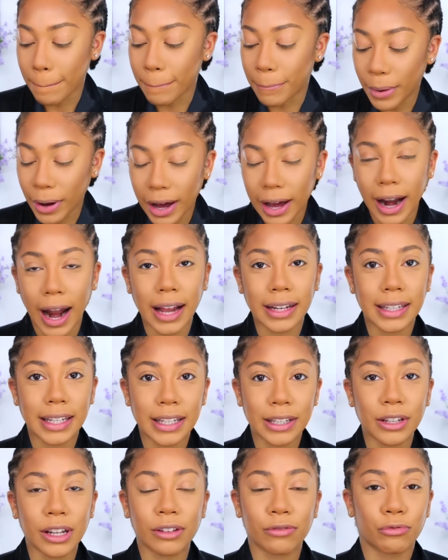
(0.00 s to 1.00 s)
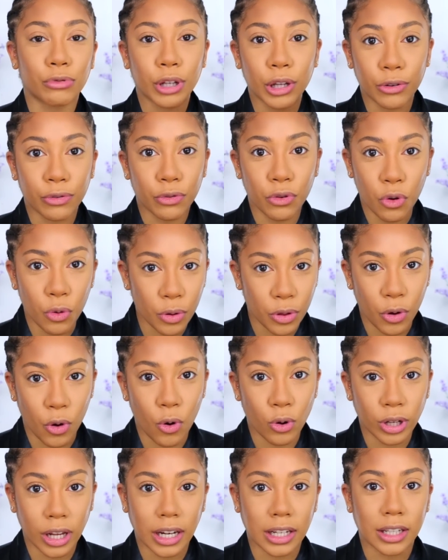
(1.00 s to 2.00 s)
but I didn't really fool with a
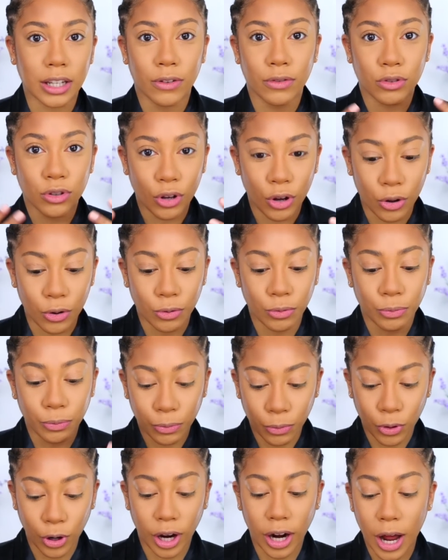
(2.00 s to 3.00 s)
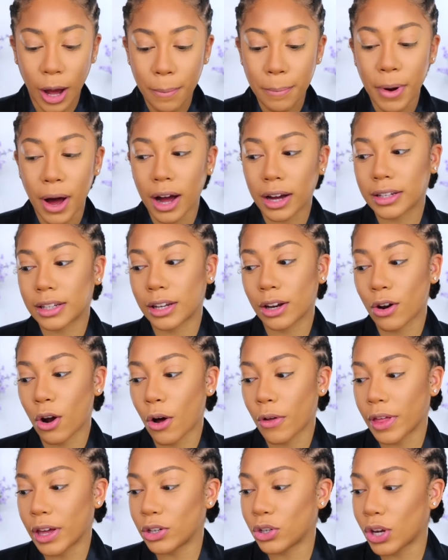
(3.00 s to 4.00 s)
whole lot of stuff so we're gonna unbox and
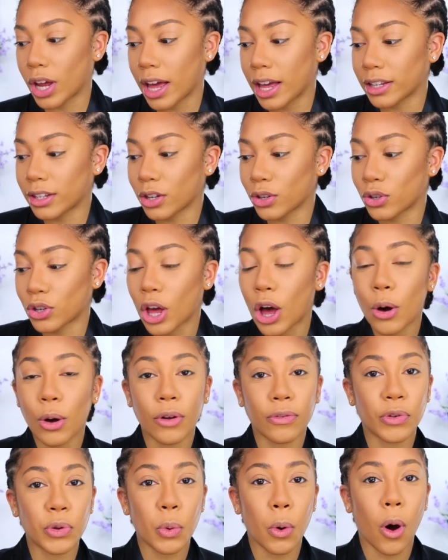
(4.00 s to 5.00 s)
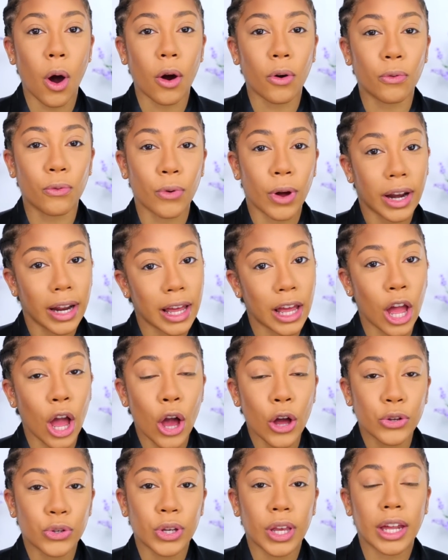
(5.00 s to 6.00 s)
all that jazz so if you are ready
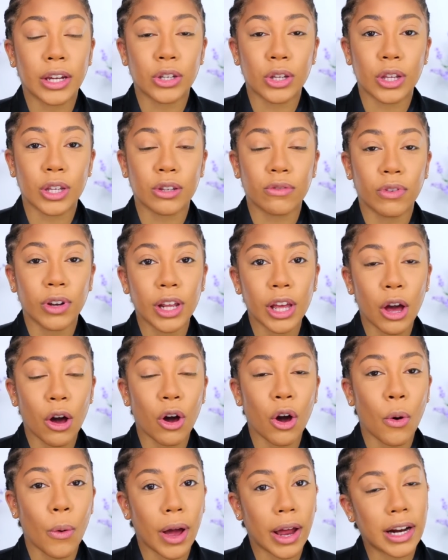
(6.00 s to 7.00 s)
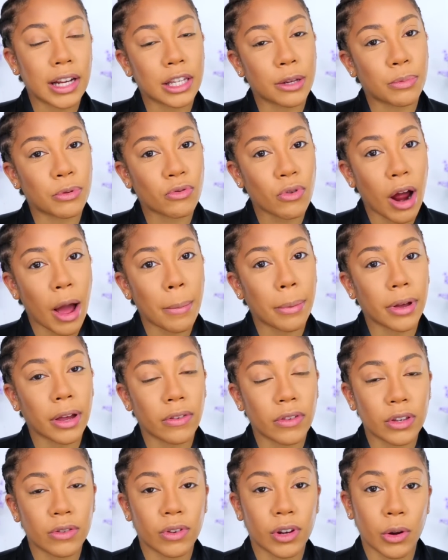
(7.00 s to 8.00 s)
to get into this video go ahead and subscribe and
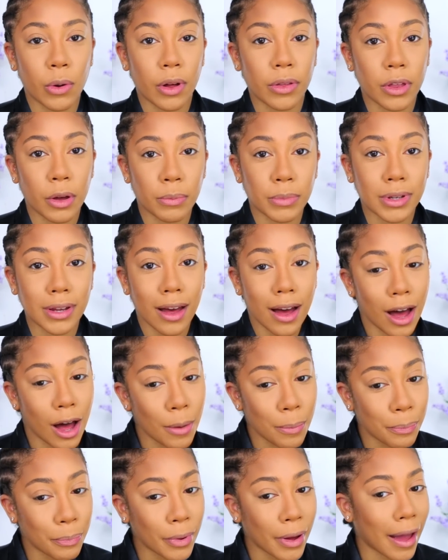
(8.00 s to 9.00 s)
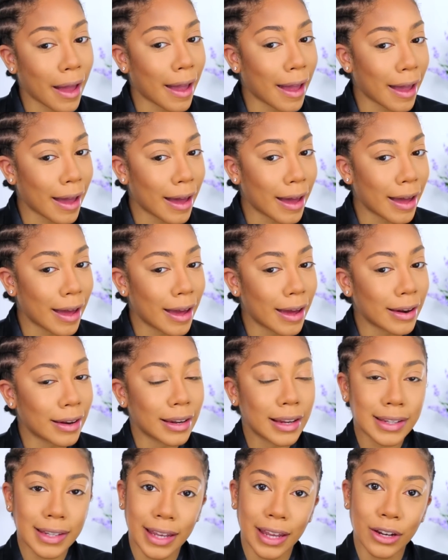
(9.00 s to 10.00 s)
give this video a thumbs up and
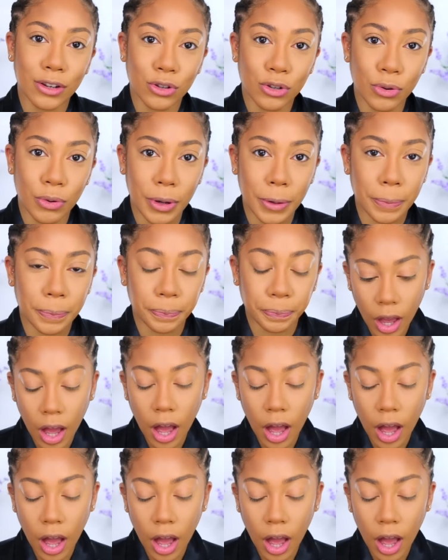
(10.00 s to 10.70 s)
let's get into it